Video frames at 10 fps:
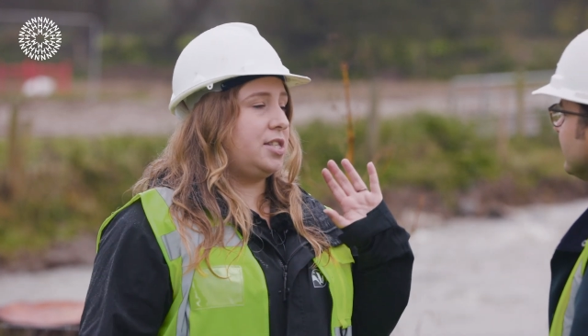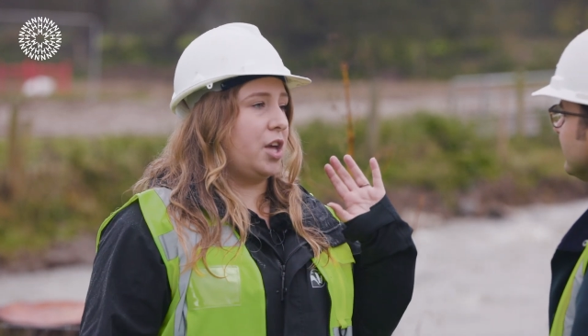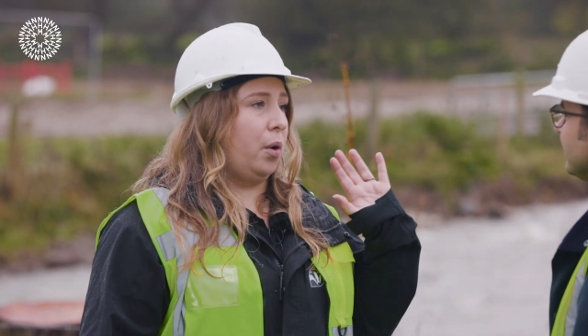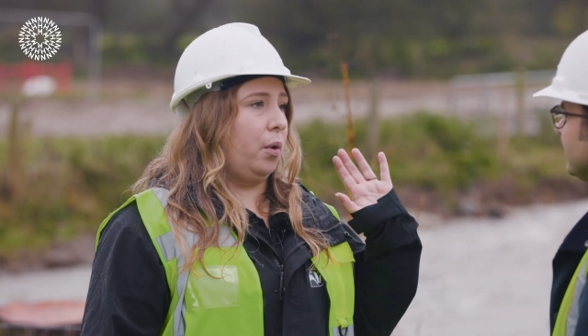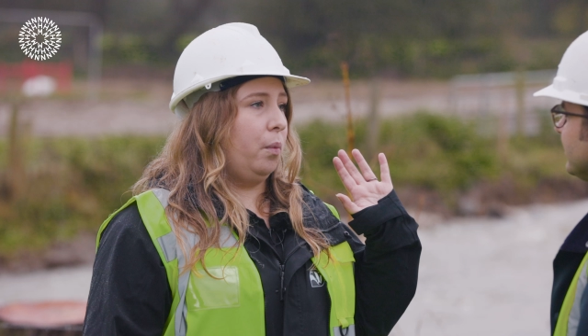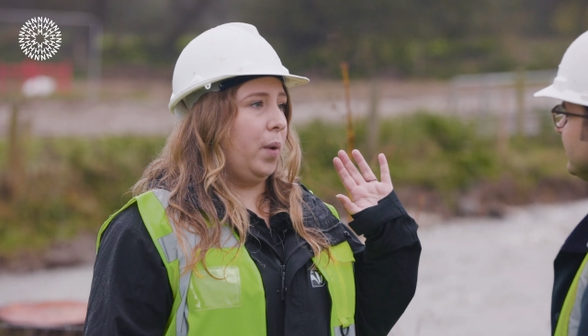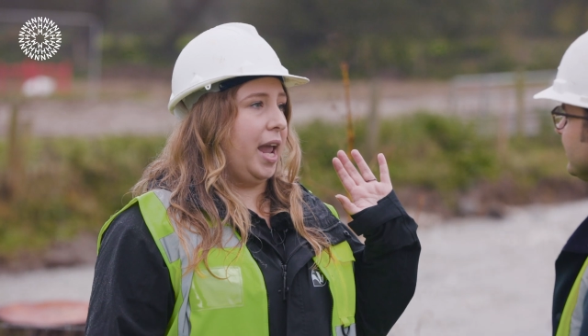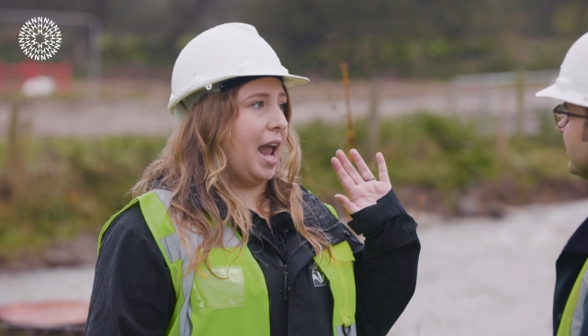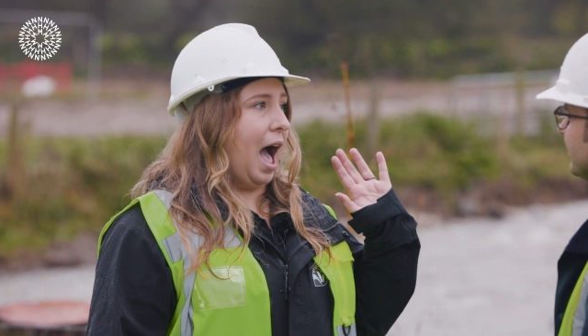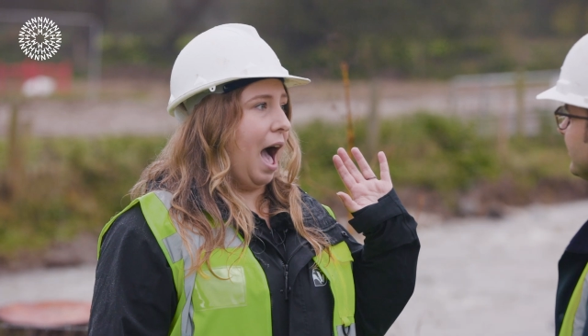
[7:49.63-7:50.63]
So
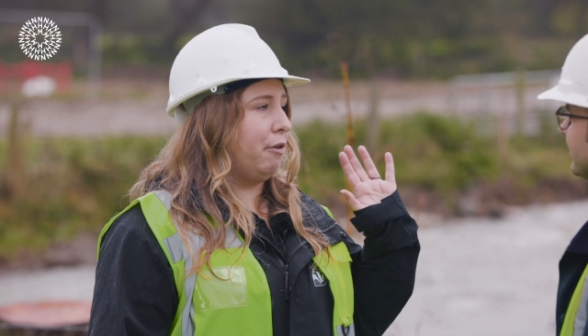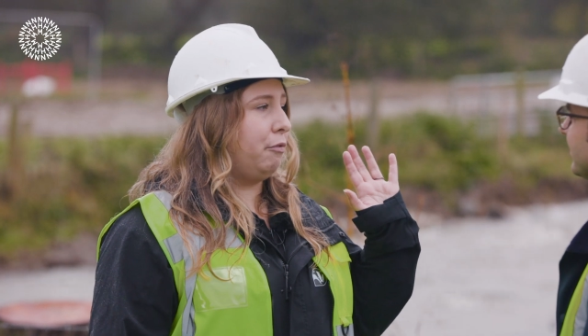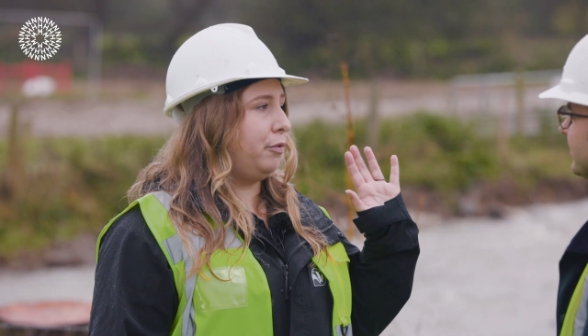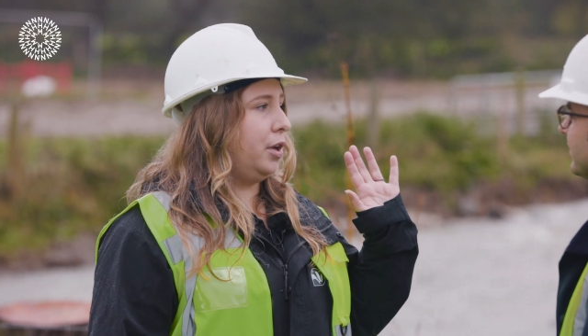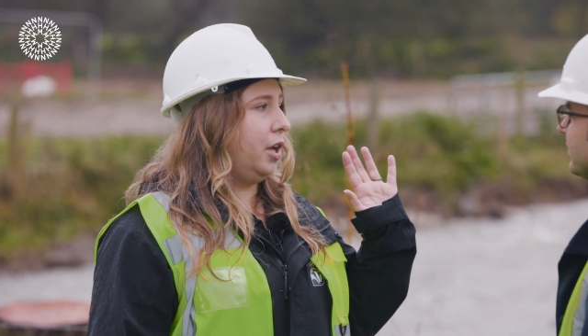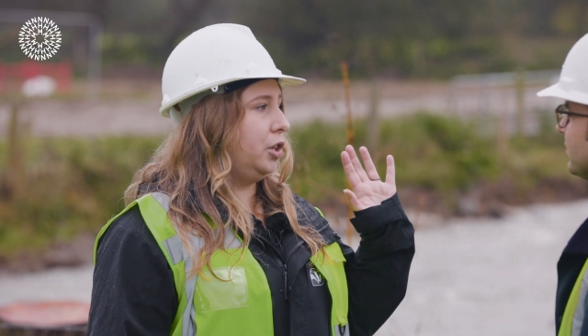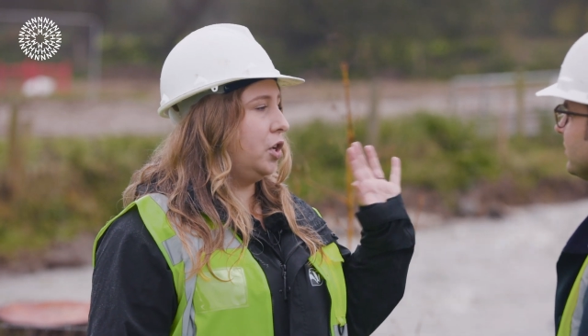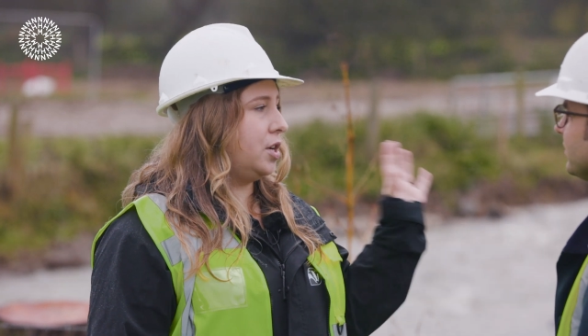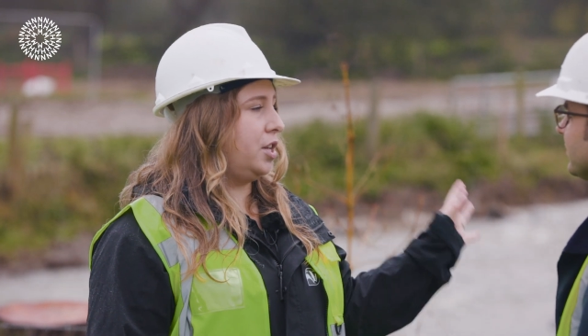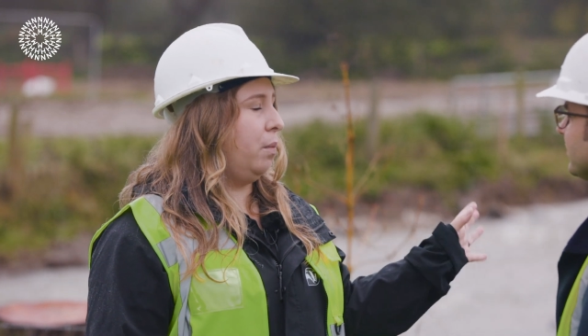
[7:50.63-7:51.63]
we have
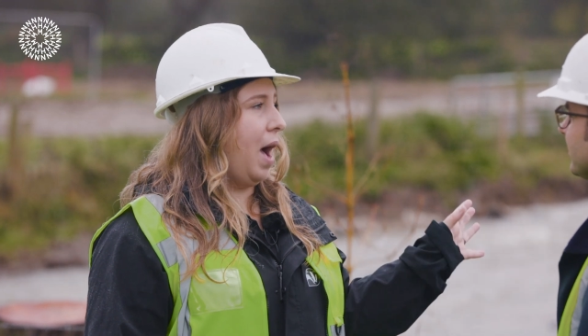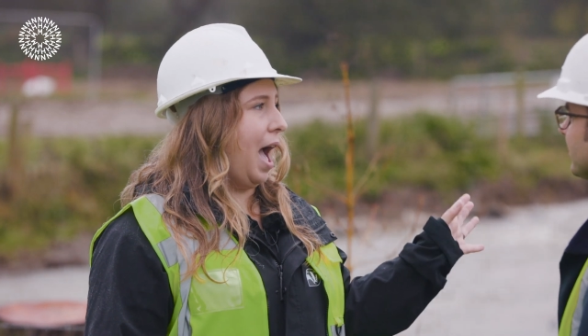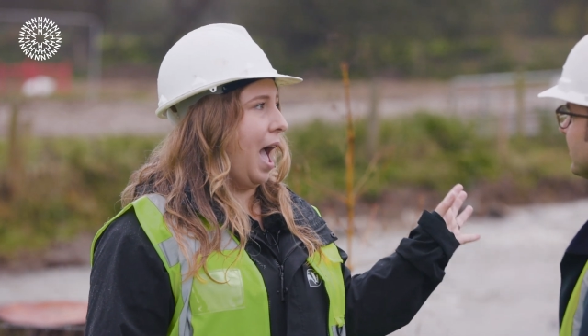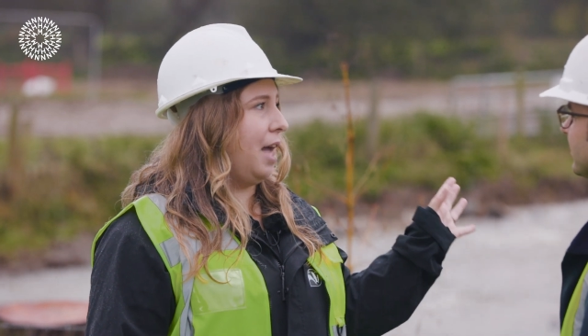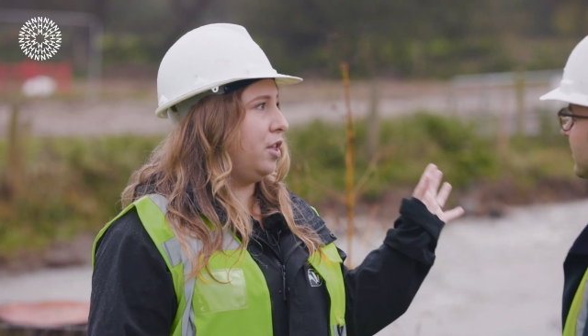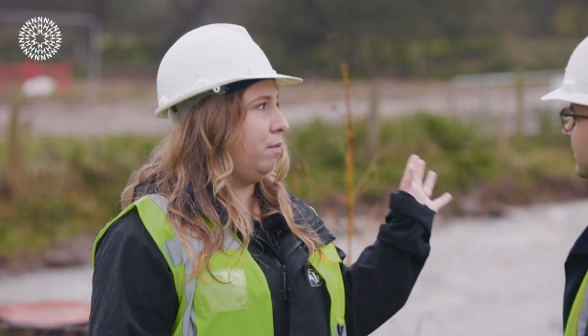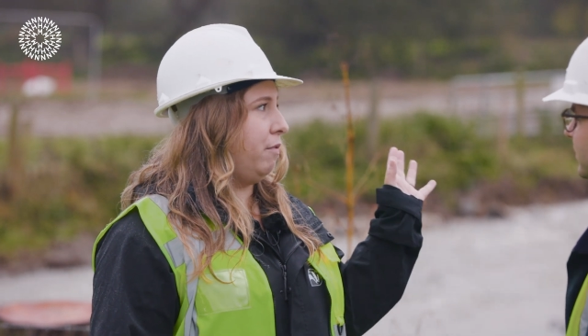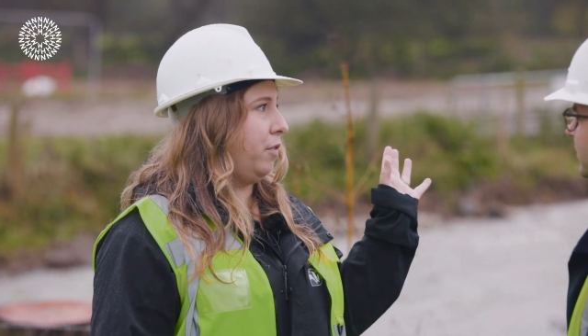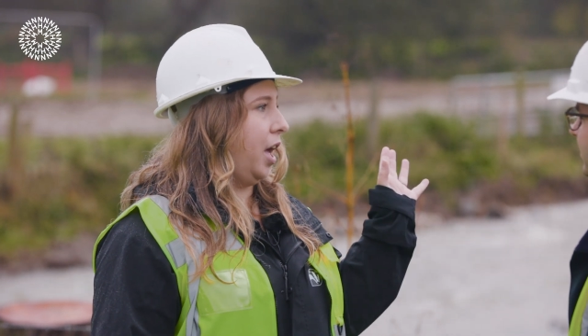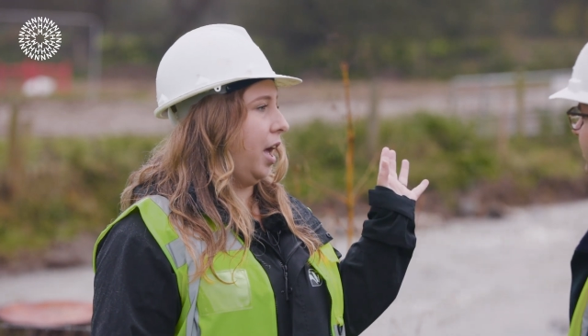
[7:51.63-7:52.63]
looked at where the
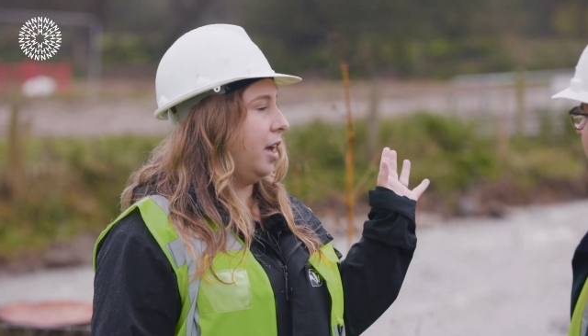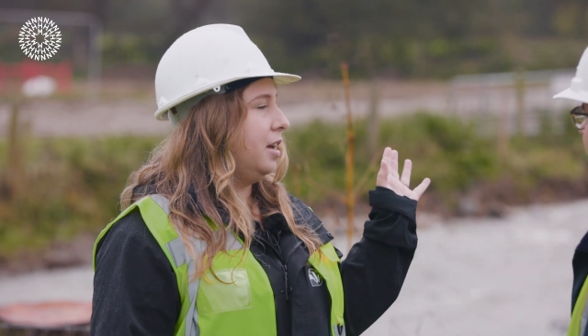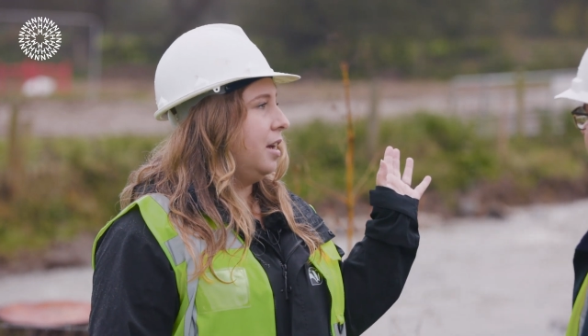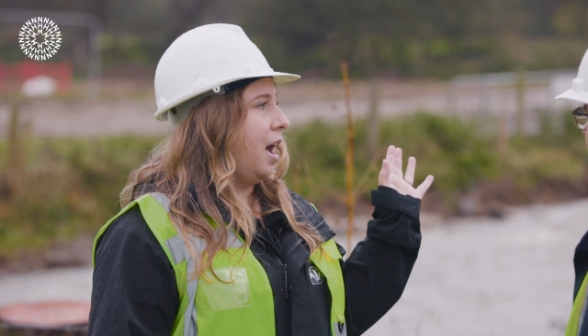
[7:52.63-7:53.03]
river